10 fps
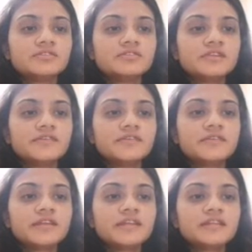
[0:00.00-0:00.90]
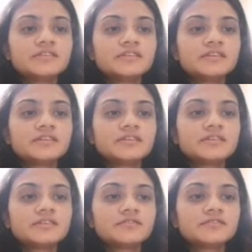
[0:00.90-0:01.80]
Today we will learn the
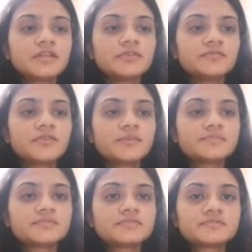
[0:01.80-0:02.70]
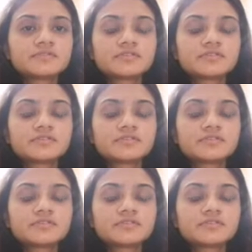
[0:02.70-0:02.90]
flip-flops.